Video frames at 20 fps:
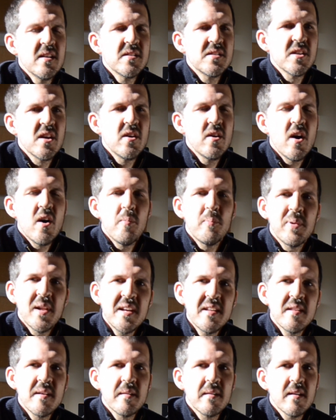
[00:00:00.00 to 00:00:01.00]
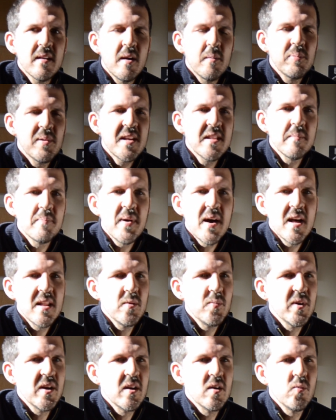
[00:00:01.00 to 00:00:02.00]
So I'll play the part
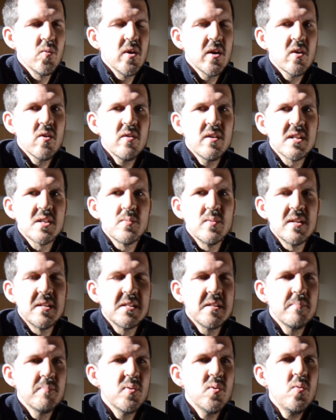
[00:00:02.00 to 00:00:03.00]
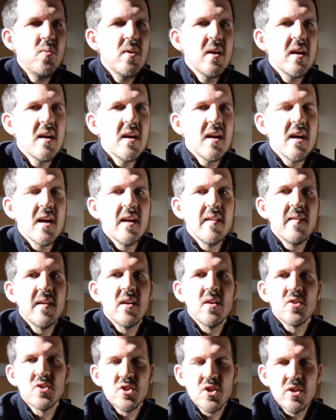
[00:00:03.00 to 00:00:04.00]
that we're going to work on. It's really simple, and
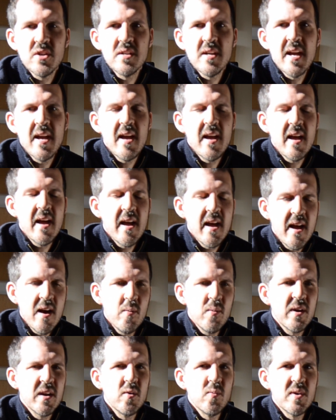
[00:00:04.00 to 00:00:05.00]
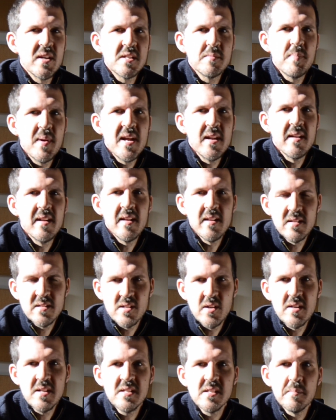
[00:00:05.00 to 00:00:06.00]
then I'll show you how we're going to expand that.
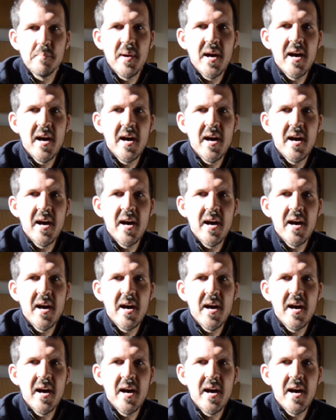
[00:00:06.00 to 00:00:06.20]
So here's the